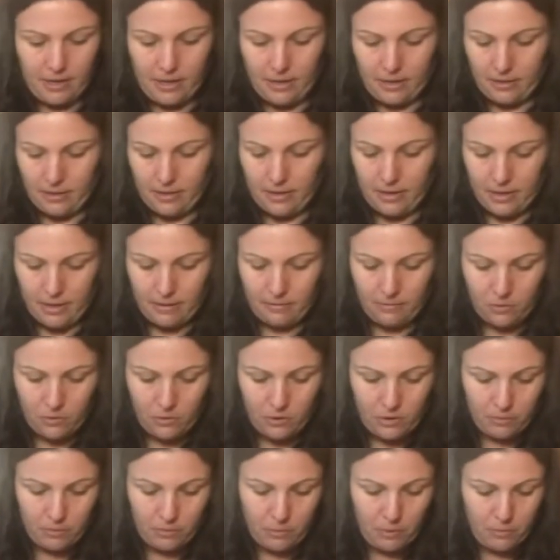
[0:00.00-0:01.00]
And then I'm
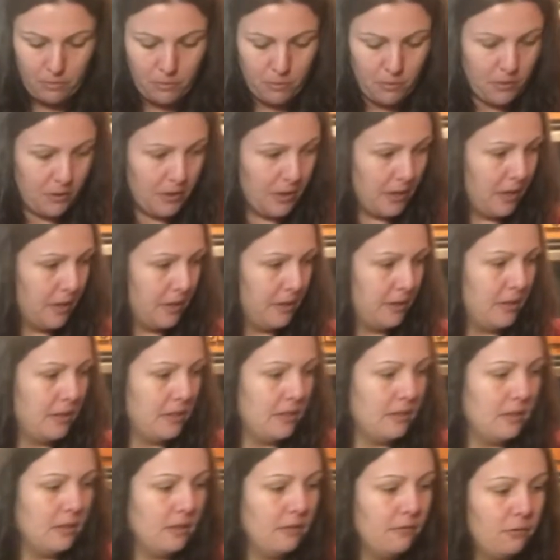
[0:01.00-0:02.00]
going to be putting the
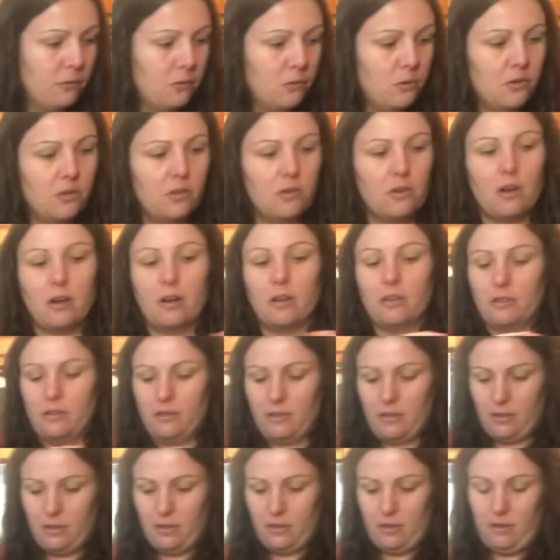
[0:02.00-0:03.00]
seafood
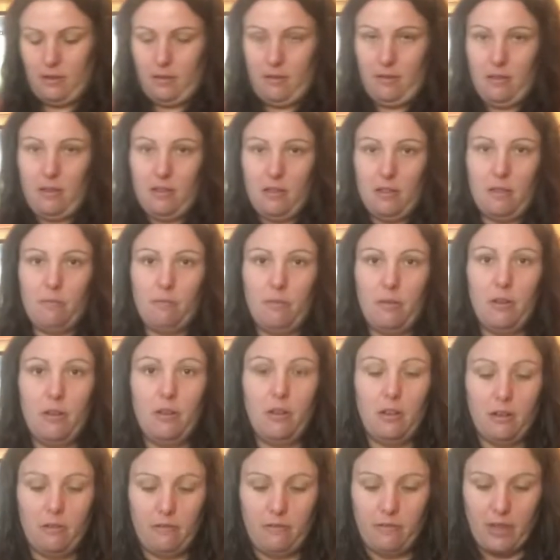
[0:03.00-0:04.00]
sauce in the
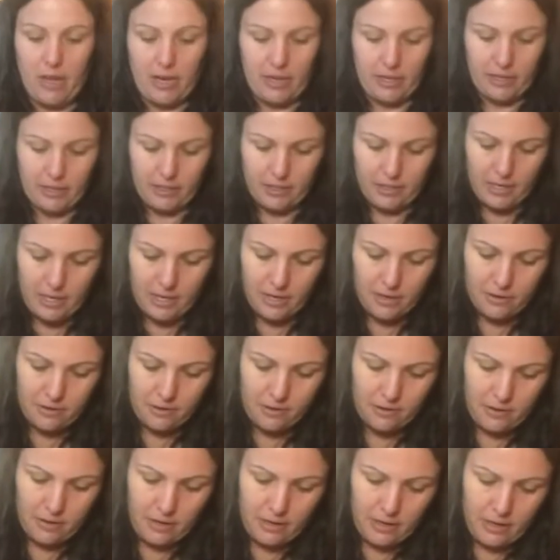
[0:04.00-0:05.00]
middle of that container.
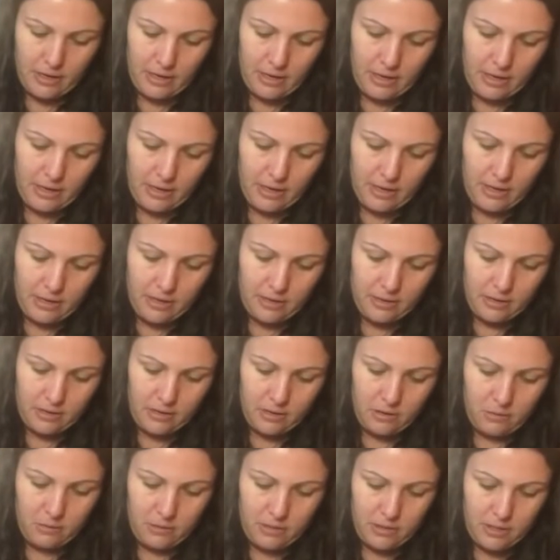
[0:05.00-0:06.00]

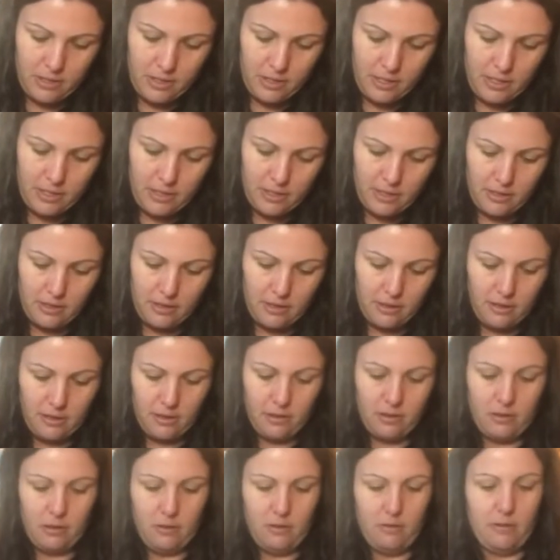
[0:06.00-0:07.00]
So it's easy
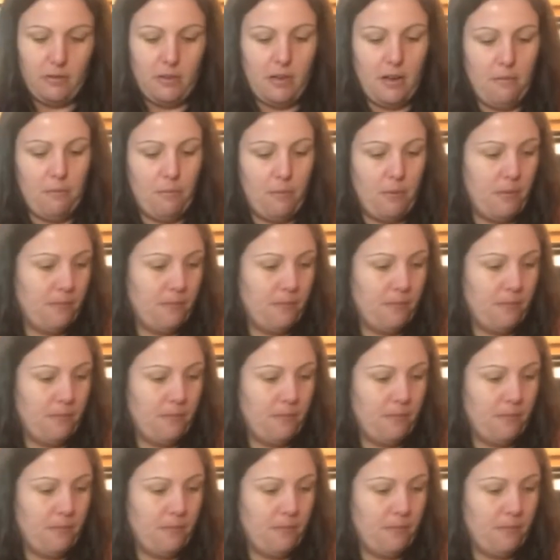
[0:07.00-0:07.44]
to dip.